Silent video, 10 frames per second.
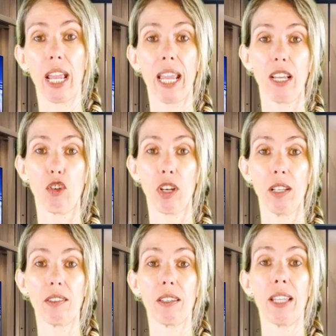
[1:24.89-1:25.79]

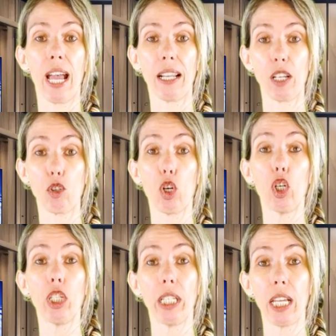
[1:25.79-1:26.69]
agent that is
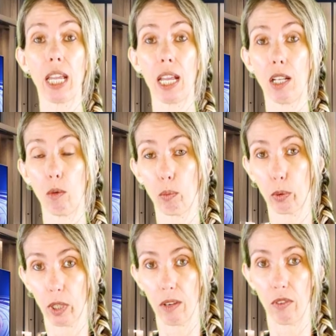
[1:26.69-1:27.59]
currently in
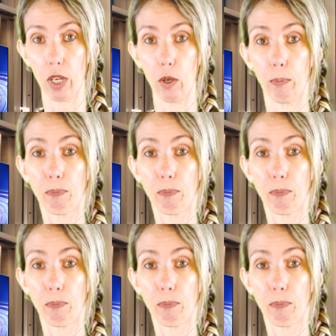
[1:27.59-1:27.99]
preview.